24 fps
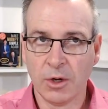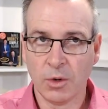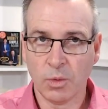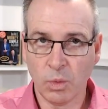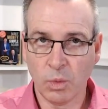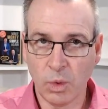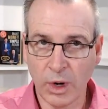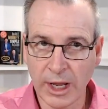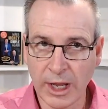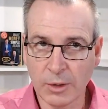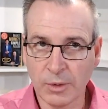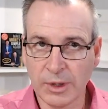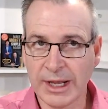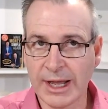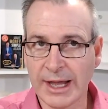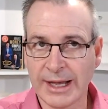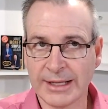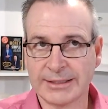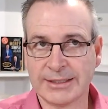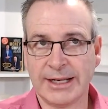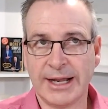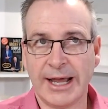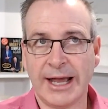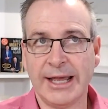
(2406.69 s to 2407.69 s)
we are
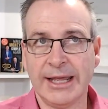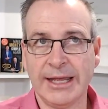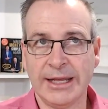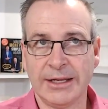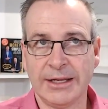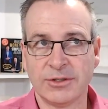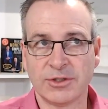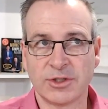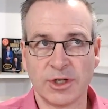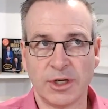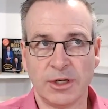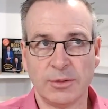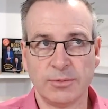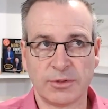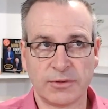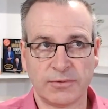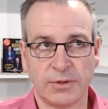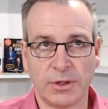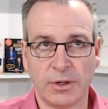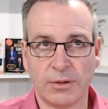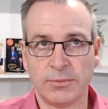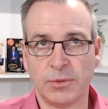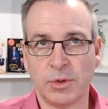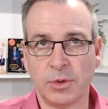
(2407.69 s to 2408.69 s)
today in terms of a
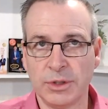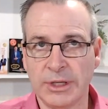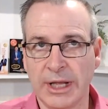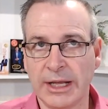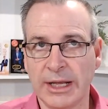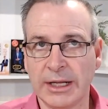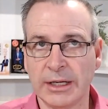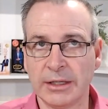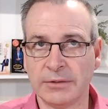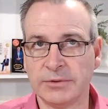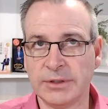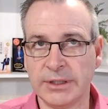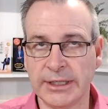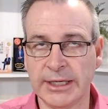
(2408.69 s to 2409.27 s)
lot more negatively